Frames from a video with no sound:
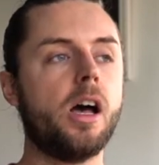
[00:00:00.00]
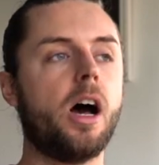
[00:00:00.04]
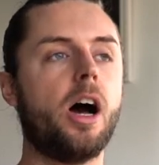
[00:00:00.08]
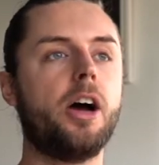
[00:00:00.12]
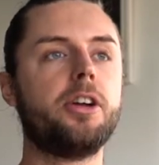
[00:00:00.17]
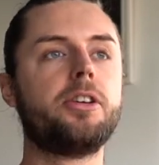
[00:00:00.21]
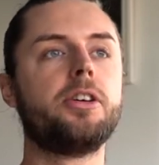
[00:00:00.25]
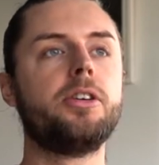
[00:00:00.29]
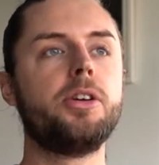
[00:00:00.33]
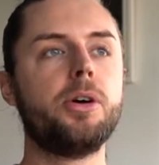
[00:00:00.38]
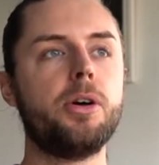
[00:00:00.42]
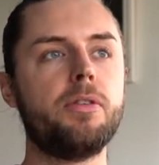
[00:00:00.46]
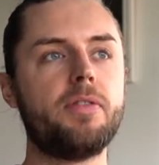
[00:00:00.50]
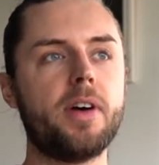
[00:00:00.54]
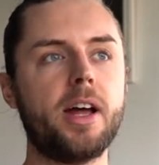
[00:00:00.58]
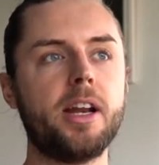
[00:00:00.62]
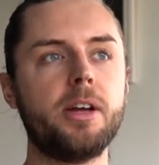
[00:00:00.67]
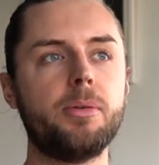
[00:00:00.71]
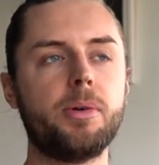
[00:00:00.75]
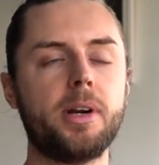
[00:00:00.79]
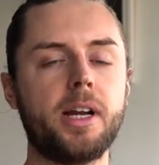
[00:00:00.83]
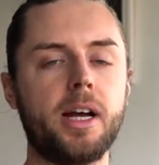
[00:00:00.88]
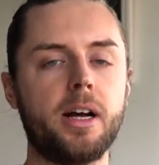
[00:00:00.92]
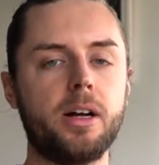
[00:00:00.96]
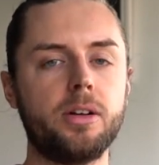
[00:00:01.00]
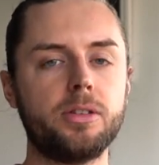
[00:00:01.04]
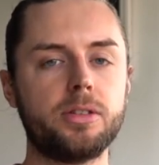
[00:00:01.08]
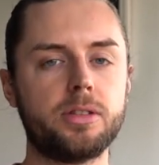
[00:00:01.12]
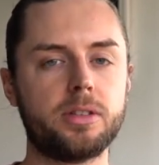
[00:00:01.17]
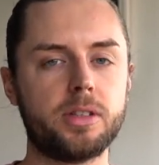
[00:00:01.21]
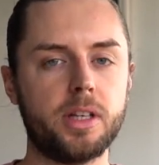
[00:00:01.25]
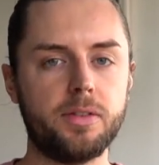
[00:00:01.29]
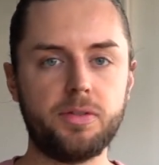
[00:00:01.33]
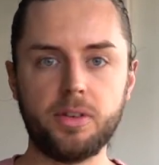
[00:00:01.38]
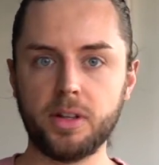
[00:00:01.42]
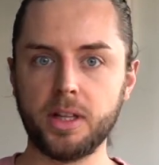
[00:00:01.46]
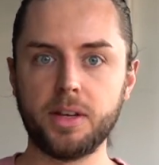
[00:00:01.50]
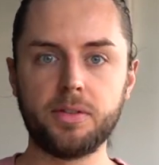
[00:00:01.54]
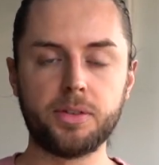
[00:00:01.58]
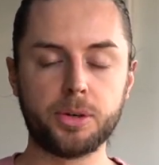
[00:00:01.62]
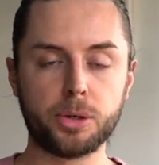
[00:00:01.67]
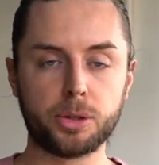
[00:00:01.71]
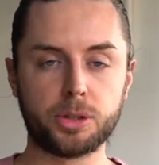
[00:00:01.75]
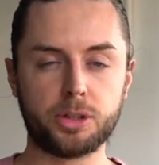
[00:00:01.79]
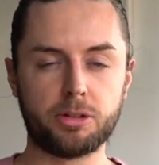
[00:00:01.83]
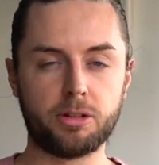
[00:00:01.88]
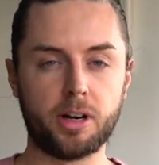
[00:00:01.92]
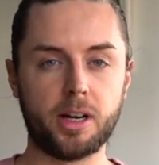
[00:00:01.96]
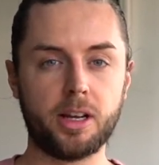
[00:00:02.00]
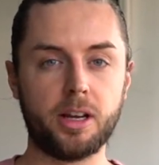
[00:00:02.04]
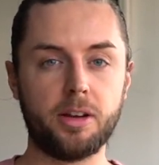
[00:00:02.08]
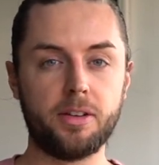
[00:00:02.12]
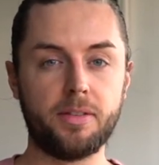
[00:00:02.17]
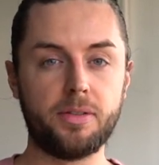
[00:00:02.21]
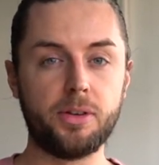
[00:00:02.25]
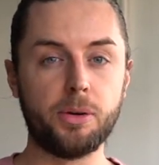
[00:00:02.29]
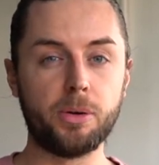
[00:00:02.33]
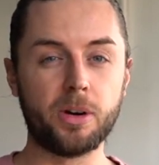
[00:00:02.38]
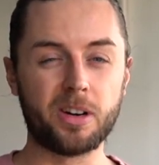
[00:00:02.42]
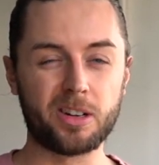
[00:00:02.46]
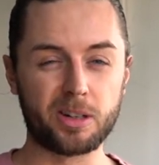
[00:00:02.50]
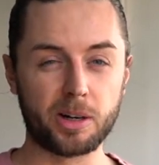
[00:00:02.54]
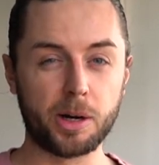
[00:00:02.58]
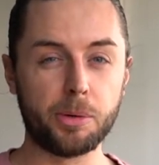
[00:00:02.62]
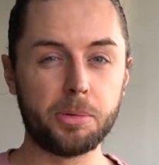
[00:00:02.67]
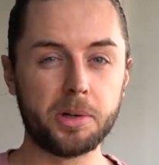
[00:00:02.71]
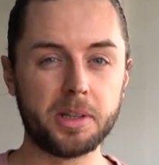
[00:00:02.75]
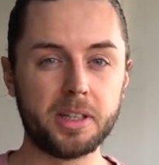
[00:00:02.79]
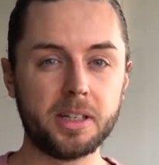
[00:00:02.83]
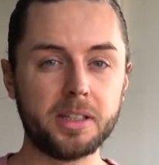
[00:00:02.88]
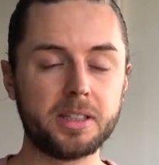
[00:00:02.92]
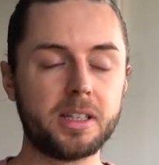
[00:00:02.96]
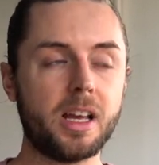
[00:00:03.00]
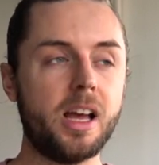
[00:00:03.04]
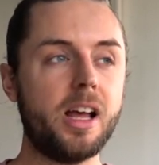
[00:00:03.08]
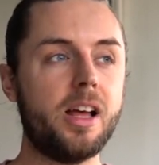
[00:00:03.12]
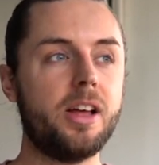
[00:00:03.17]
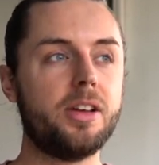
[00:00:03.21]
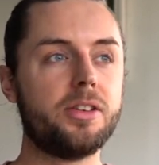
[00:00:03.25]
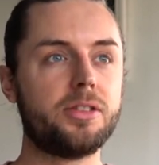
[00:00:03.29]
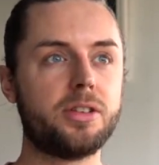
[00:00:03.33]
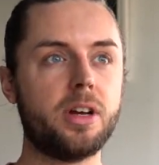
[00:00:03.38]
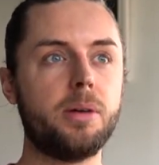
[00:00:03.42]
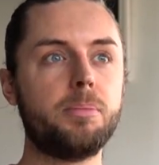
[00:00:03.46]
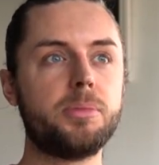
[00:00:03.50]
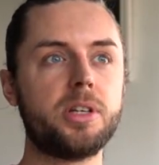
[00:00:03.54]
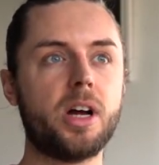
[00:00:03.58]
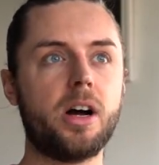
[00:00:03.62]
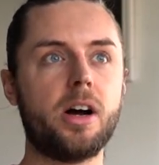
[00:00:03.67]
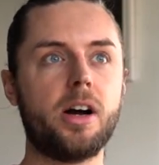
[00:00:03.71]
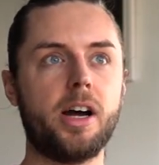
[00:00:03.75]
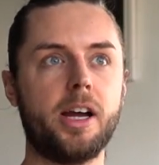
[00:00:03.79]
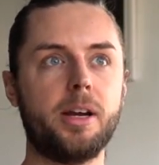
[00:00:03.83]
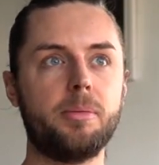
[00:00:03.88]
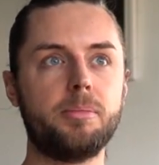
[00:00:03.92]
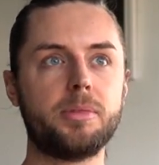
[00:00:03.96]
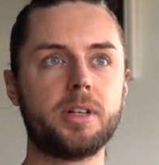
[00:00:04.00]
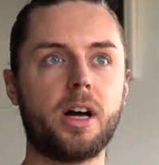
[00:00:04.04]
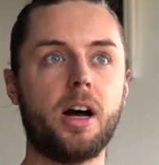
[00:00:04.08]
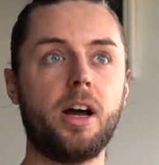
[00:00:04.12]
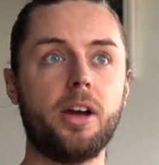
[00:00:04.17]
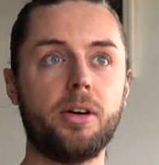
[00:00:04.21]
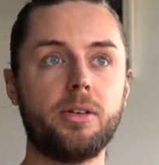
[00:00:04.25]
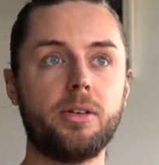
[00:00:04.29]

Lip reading: I don't know if anyone else, if you live in Australia, if you agree with this, sometimes I